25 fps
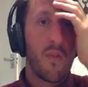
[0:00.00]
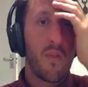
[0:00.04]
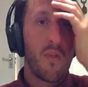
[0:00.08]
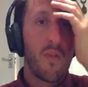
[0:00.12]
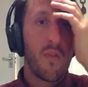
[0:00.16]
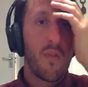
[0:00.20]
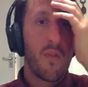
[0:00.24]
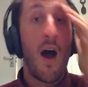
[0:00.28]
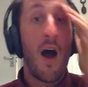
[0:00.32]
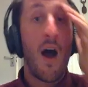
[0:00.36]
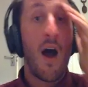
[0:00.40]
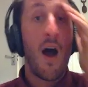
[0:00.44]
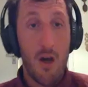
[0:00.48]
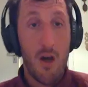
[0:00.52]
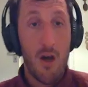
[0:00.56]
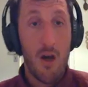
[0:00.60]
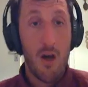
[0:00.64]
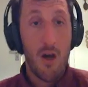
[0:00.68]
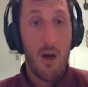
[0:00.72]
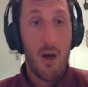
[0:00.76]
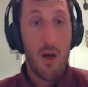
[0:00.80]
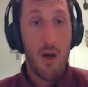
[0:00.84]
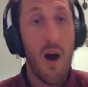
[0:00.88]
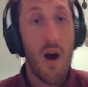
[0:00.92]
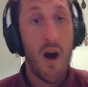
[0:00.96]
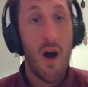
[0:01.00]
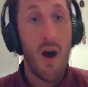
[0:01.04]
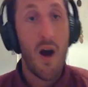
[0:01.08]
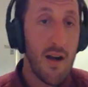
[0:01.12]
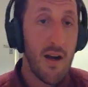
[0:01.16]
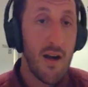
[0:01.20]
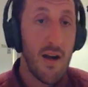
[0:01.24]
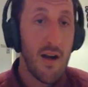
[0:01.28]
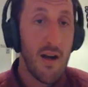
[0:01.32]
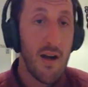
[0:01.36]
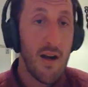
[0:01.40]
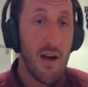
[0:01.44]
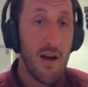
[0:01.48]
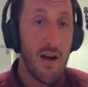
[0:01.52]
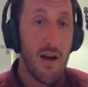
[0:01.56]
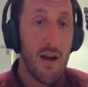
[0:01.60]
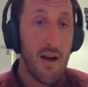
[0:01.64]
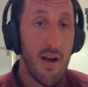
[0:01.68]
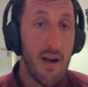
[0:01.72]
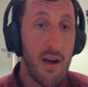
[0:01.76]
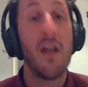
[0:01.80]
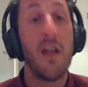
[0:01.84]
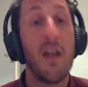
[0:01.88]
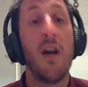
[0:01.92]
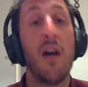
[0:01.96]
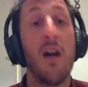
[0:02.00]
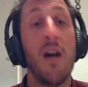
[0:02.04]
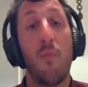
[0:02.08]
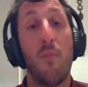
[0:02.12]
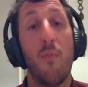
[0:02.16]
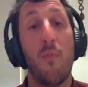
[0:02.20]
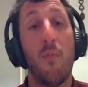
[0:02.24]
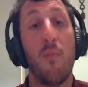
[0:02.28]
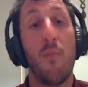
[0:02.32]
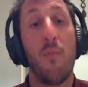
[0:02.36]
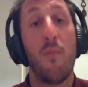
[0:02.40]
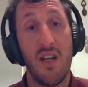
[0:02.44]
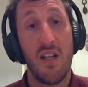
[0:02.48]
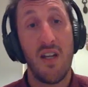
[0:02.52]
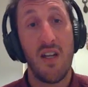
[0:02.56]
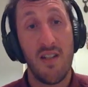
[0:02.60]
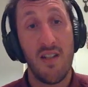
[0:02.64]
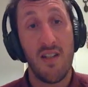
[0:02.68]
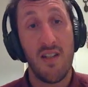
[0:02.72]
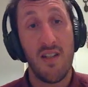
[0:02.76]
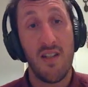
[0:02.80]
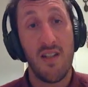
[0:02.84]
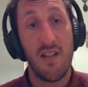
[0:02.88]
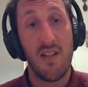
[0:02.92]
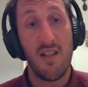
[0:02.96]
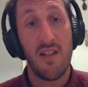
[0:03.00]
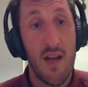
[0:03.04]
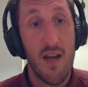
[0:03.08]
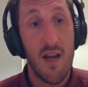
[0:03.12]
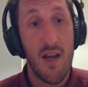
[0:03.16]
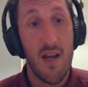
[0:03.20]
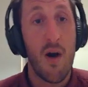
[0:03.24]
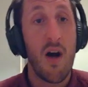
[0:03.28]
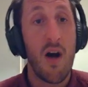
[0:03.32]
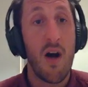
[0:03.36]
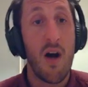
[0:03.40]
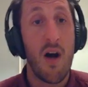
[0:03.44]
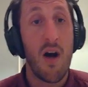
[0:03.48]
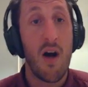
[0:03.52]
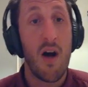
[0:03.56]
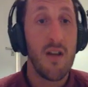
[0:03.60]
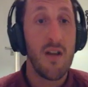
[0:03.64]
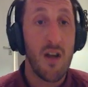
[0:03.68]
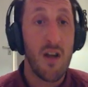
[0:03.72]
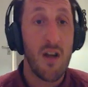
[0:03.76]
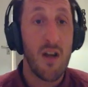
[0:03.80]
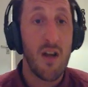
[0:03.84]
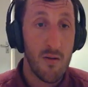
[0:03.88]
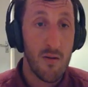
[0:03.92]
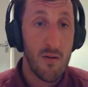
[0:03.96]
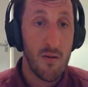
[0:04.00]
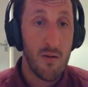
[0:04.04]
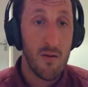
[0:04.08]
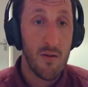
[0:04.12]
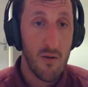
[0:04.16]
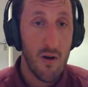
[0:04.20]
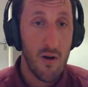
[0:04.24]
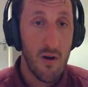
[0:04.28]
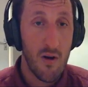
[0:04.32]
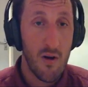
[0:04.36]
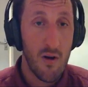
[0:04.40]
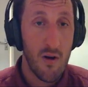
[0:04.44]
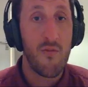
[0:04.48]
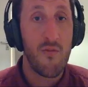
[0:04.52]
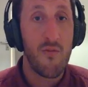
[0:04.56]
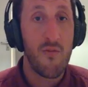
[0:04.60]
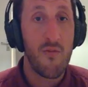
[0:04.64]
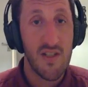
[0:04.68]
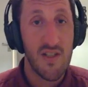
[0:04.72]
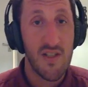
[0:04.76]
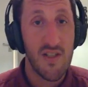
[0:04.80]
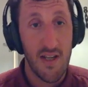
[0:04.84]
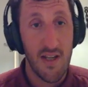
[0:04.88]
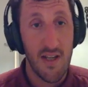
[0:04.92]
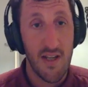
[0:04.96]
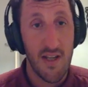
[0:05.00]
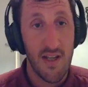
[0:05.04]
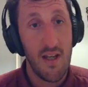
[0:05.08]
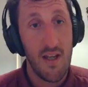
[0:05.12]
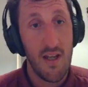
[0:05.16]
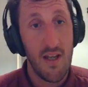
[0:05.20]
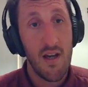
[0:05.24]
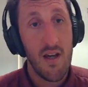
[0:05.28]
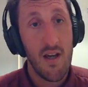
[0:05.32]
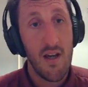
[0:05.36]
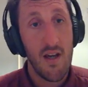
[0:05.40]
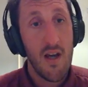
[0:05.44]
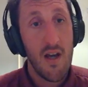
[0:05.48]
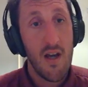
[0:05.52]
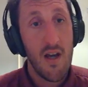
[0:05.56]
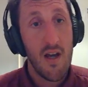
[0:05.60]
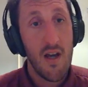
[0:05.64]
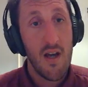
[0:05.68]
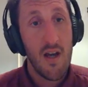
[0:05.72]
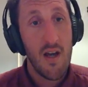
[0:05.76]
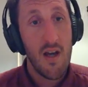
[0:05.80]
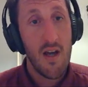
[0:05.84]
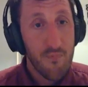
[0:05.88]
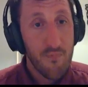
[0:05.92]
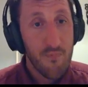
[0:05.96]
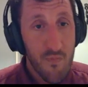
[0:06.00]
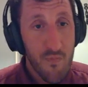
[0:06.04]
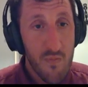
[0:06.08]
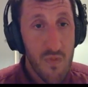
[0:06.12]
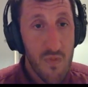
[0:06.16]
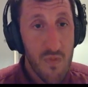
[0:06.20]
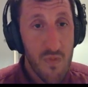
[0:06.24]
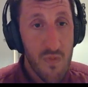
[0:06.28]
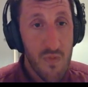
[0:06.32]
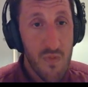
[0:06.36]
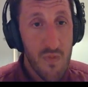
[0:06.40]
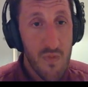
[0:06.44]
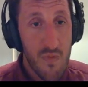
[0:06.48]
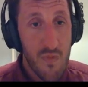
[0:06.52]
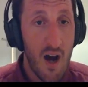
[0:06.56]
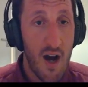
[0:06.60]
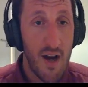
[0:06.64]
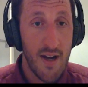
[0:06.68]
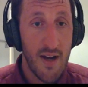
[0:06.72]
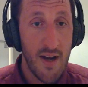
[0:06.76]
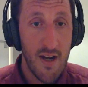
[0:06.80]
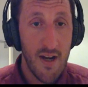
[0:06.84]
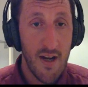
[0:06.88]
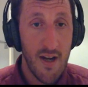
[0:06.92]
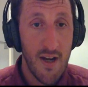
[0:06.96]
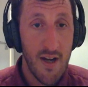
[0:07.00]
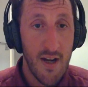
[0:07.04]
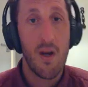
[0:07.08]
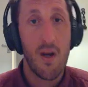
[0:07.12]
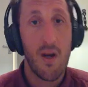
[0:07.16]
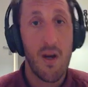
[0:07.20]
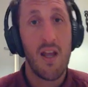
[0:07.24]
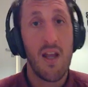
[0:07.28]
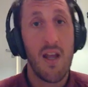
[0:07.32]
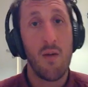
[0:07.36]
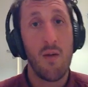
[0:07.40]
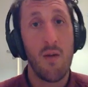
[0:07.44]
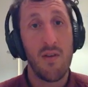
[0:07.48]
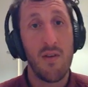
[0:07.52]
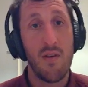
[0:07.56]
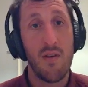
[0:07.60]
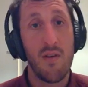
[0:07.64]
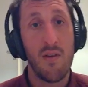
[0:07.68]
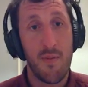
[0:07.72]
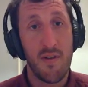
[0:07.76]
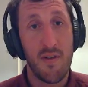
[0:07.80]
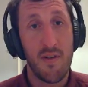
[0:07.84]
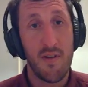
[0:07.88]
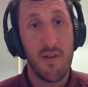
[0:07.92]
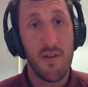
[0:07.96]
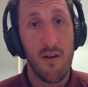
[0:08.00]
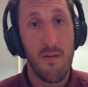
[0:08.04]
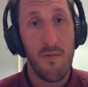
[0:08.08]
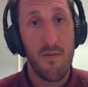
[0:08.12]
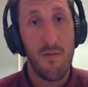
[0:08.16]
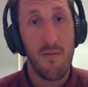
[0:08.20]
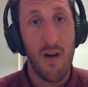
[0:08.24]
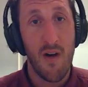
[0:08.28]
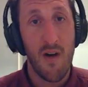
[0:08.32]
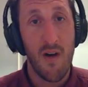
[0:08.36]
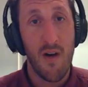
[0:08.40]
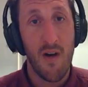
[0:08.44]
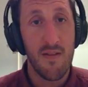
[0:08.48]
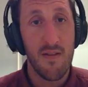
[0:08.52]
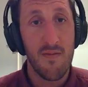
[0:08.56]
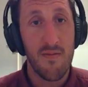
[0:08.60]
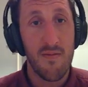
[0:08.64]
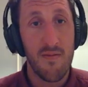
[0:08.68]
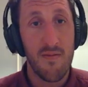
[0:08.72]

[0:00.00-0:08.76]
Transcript: I know, everybody, I appreciate the delay, but I know, obviously, I know it was episode 5.